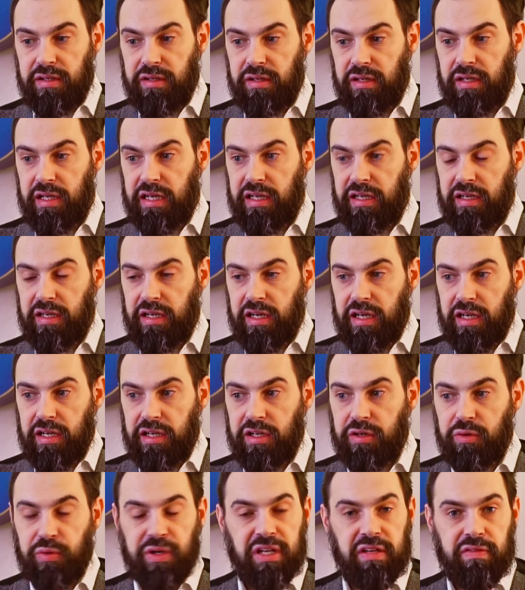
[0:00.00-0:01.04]
like
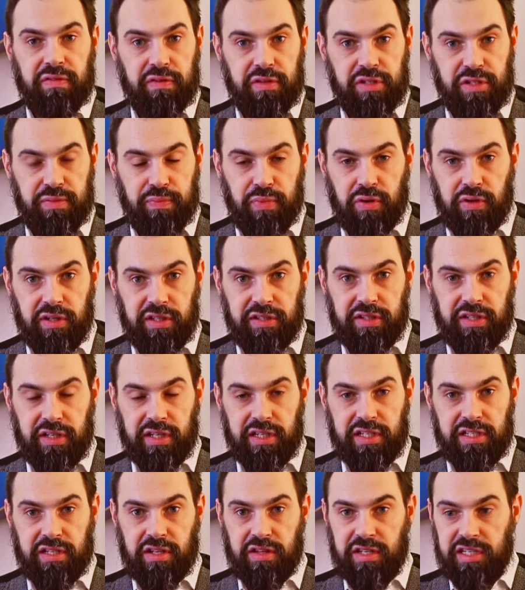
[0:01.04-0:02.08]
grievance
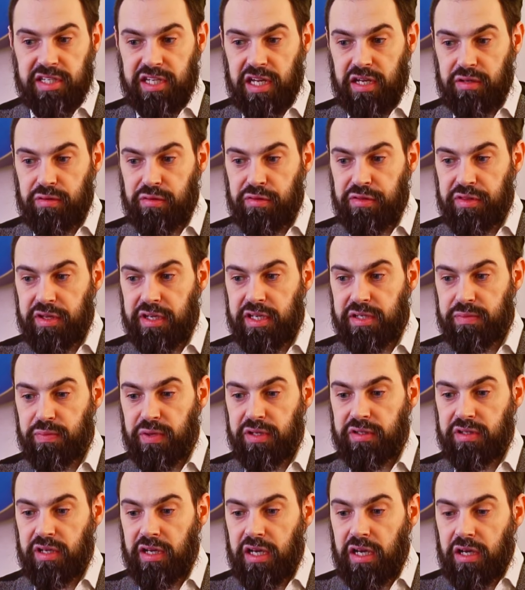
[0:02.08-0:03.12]
politics and this kind of things.
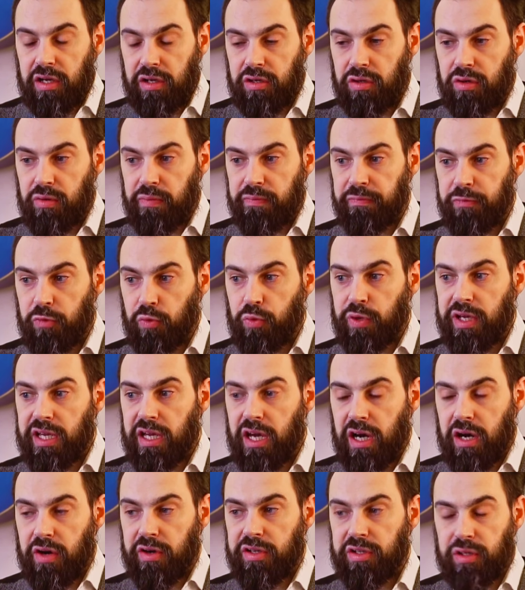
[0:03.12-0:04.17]
But, we
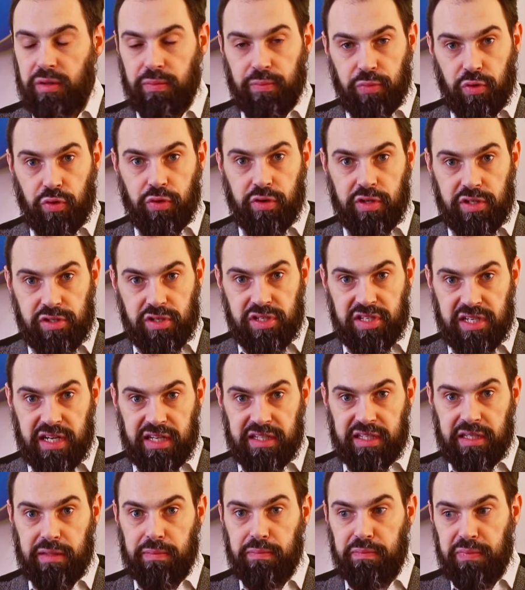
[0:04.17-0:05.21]
are in a broken
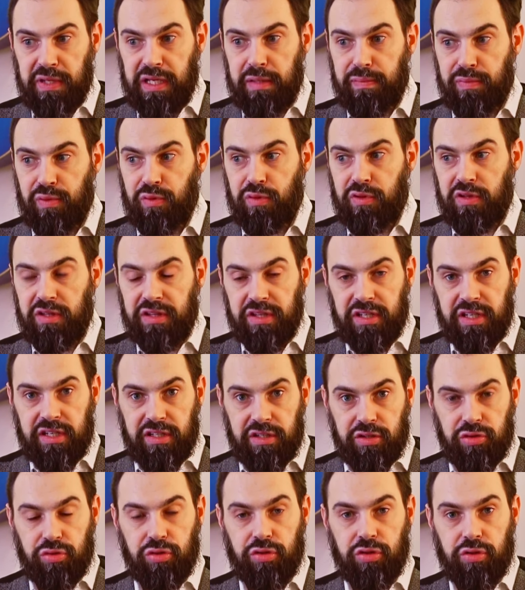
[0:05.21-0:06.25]
society. People need
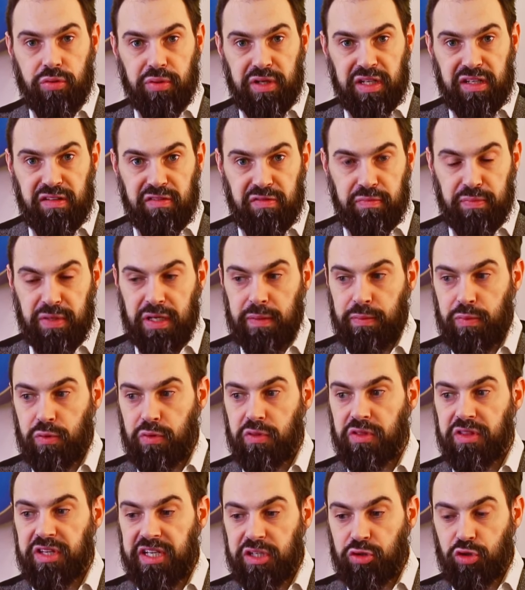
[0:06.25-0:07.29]
to grieve. People
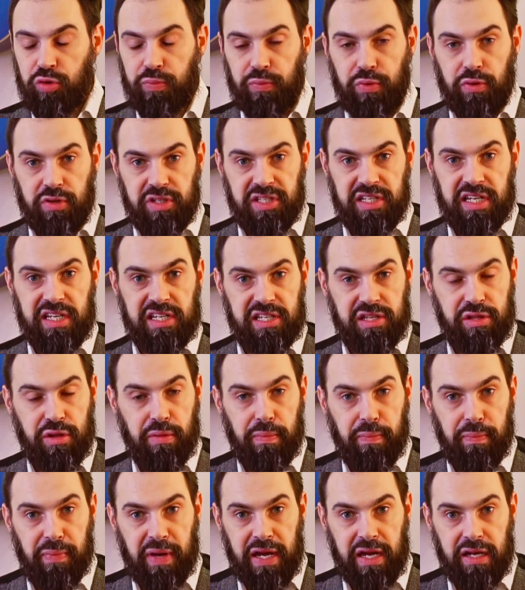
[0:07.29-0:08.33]
need to process the
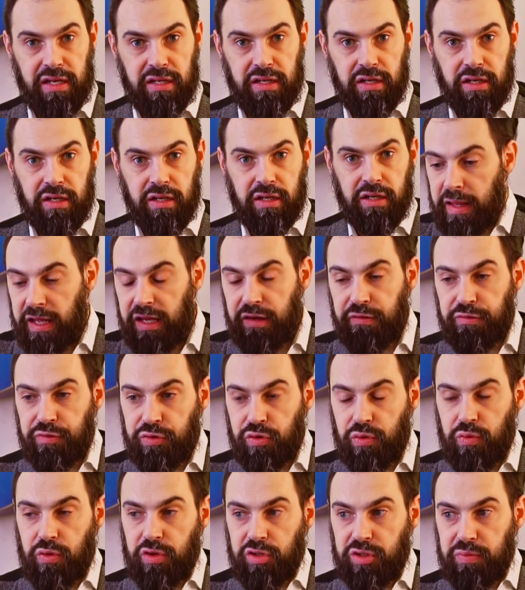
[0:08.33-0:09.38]
pain. If you
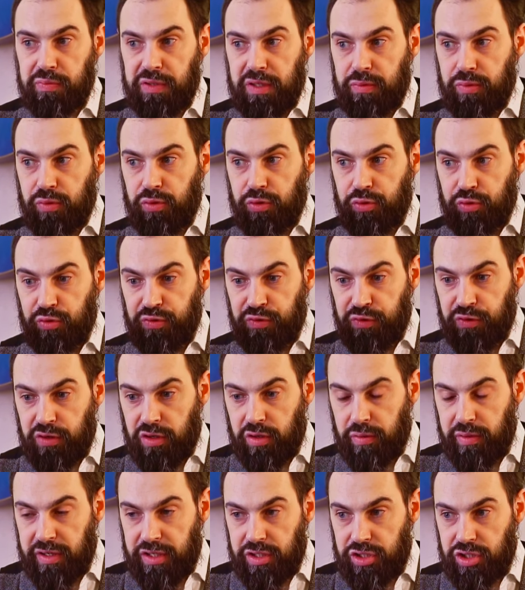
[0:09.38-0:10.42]
want people to
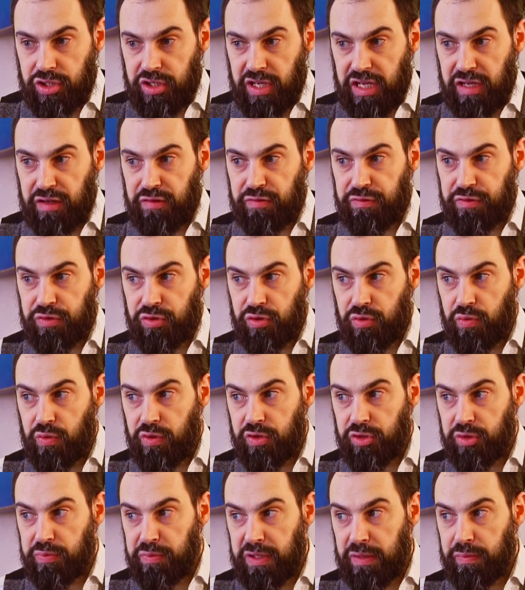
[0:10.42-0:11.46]
flourish, if you
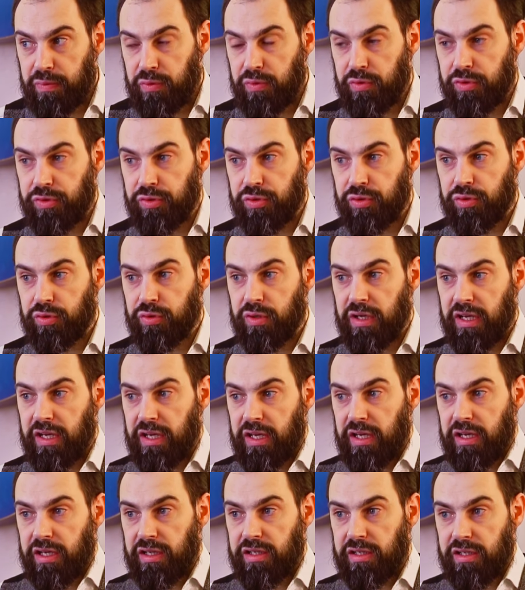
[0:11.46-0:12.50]
want people to
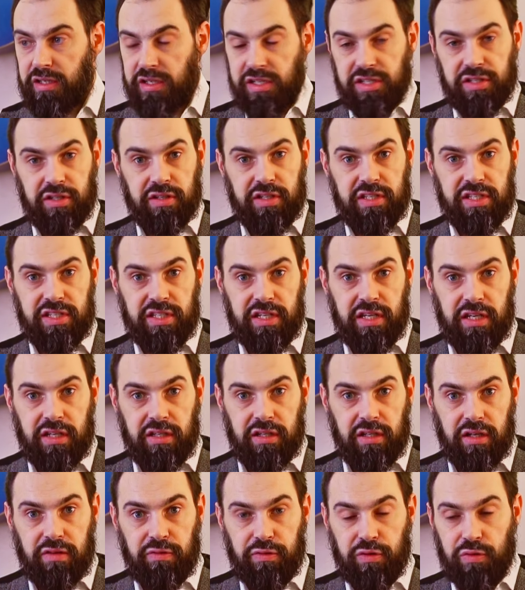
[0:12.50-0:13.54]
succeed,
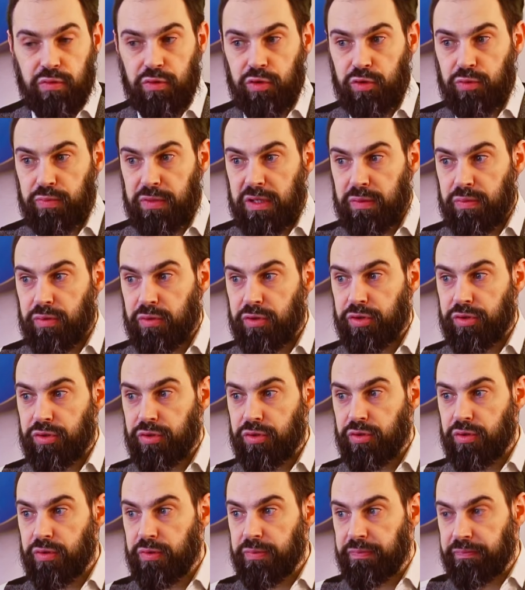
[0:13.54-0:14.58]
if you want people
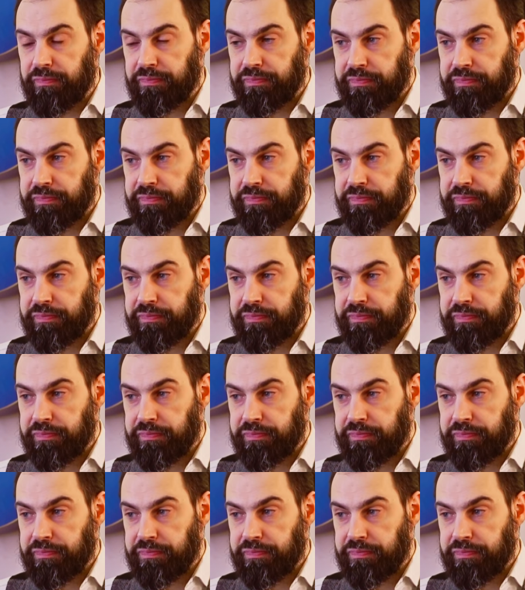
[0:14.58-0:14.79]
to